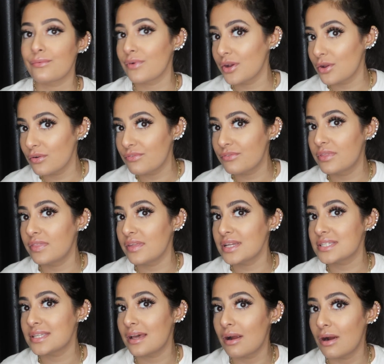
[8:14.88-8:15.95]
rid of the
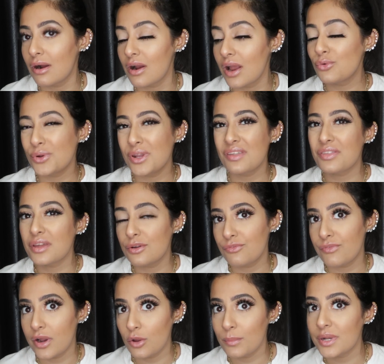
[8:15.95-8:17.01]
things that are ruining the
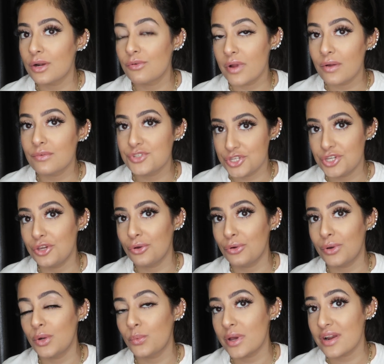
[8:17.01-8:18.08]
environment around
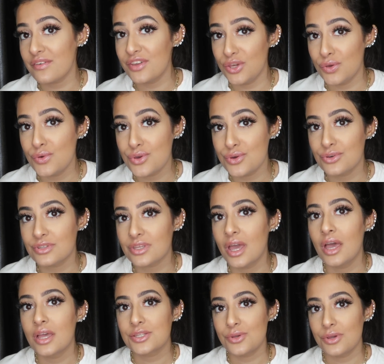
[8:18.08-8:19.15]
you, and whatever you use,
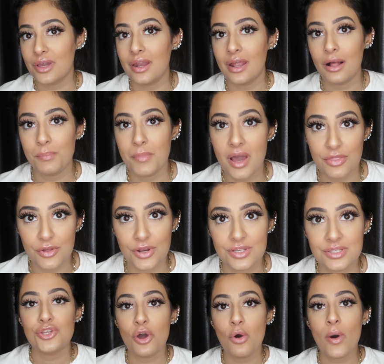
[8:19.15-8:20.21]
so you can help
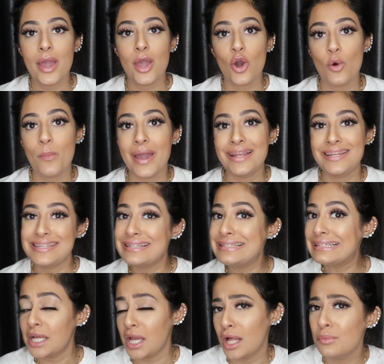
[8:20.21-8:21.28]
others. So I hope I
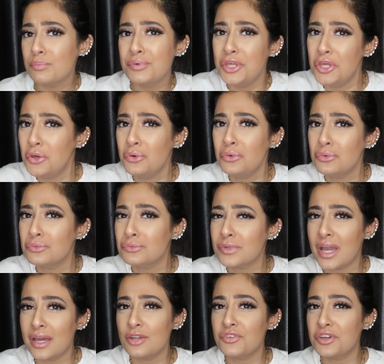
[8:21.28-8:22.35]
did help you,
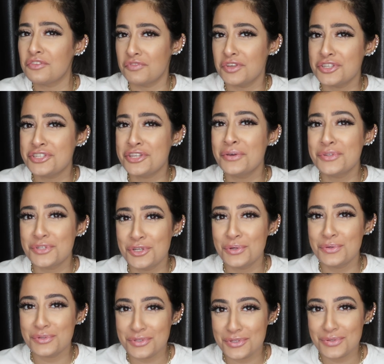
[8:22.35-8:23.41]
kind of convince you
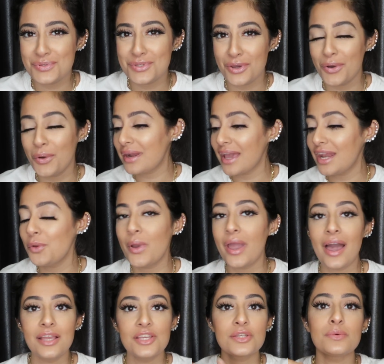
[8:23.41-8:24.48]
to do so. But
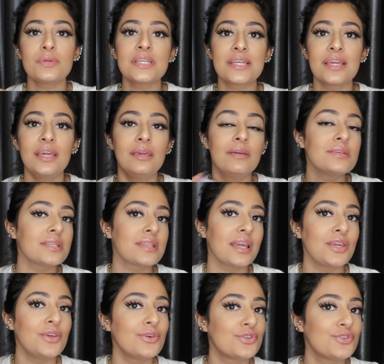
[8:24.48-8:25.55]
anyway, I just want to say a huge
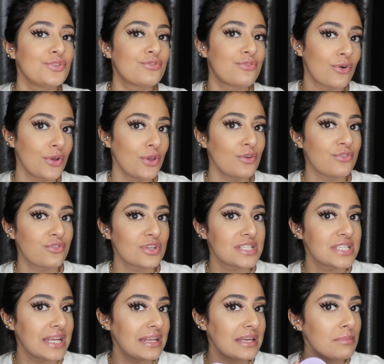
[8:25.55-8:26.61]
thank you to FOREO for
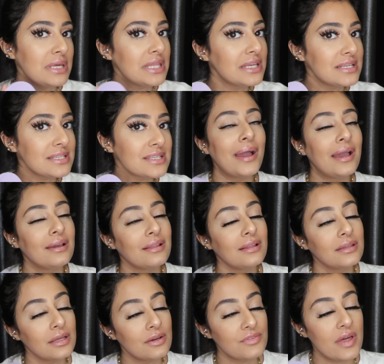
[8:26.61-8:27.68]
sending me this. I
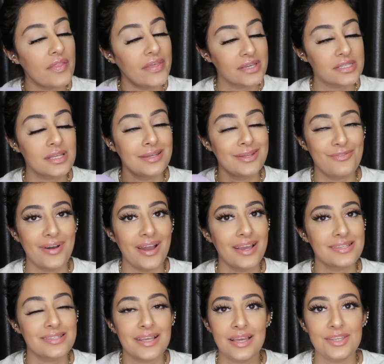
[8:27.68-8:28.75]
love this
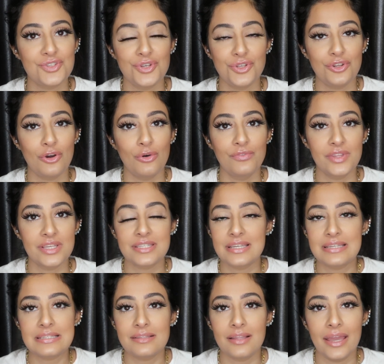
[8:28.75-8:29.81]
device. As you know, this
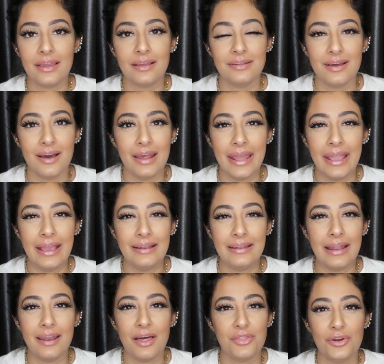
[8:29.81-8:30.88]
is like not
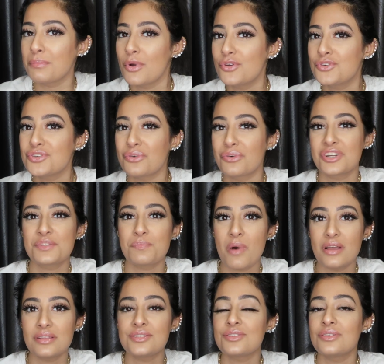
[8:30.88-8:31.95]
another promotion or
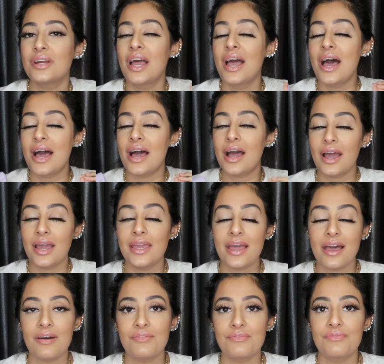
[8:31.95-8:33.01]
sponsor. I
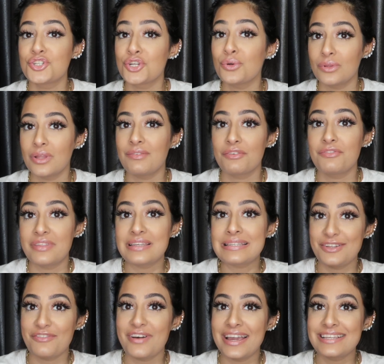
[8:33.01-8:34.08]
have true love of this
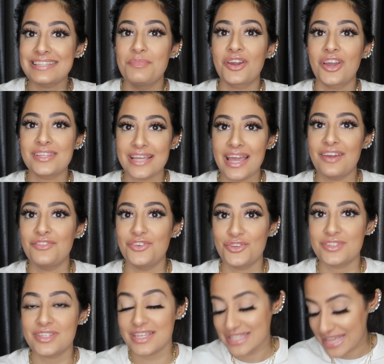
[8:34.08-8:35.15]
device because I have
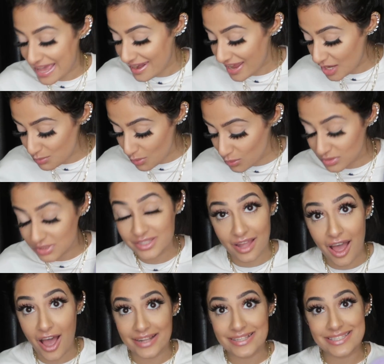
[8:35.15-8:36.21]
used this, and I will
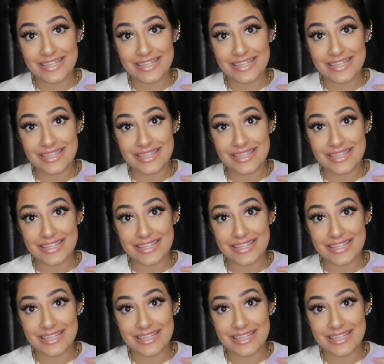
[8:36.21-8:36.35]
not